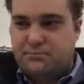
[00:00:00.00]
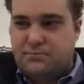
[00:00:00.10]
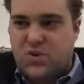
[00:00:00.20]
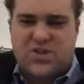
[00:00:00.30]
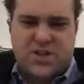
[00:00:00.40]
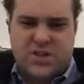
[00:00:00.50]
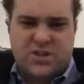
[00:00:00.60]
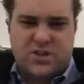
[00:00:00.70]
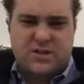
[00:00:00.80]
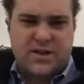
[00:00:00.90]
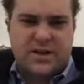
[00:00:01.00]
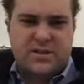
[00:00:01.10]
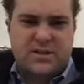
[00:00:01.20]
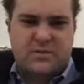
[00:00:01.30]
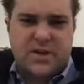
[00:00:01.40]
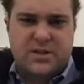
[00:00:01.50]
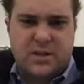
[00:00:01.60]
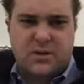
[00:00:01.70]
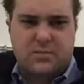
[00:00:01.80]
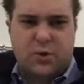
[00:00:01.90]
Percentages, that makes
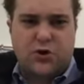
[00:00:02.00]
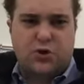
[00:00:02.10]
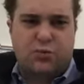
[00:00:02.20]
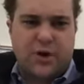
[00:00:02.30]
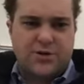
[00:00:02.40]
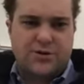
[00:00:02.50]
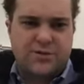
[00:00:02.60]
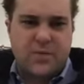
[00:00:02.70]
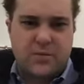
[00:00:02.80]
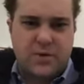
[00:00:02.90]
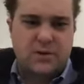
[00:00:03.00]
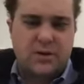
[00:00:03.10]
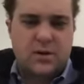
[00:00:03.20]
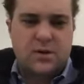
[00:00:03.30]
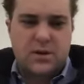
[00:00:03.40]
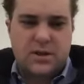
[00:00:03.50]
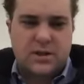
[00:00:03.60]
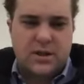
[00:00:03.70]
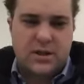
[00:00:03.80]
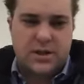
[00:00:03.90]
up partial pressures maybe in
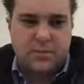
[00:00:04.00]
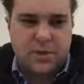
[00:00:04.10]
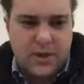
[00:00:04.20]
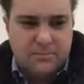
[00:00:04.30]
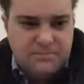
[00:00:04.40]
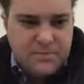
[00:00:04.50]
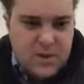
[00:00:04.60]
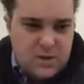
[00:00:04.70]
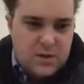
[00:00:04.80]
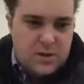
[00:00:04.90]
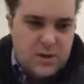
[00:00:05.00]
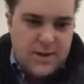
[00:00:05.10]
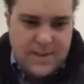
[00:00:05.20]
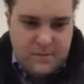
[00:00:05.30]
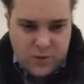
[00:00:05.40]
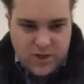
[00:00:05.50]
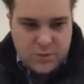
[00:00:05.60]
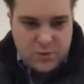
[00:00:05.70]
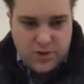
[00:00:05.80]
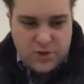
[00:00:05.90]
the blood. And then
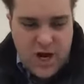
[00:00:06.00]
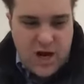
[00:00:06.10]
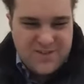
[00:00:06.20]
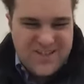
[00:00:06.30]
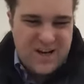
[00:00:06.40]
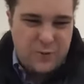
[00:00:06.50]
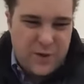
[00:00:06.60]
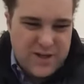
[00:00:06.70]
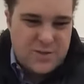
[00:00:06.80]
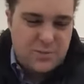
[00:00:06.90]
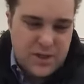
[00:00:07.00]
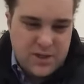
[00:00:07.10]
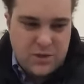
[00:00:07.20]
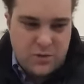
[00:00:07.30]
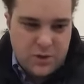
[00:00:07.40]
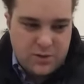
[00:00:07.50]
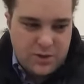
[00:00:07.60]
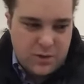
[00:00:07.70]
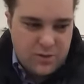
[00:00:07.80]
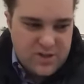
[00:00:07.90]
respiratory drive is kind of what I explained to you
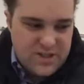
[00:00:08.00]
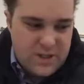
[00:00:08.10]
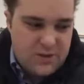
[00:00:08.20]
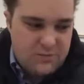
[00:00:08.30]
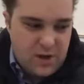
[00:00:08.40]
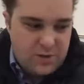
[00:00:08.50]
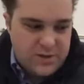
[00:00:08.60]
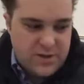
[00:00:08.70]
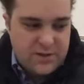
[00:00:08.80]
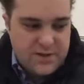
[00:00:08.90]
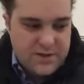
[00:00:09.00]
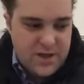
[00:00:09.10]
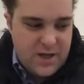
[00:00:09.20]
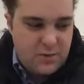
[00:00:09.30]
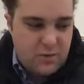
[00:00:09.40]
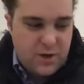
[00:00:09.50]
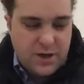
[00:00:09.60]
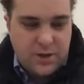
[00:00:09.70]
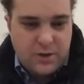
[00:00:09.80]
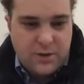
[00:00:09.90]
earlier, where it's an involuntary state where
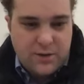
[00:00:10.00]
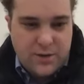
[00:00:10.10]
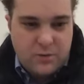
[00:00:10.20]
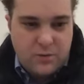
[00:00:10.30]
you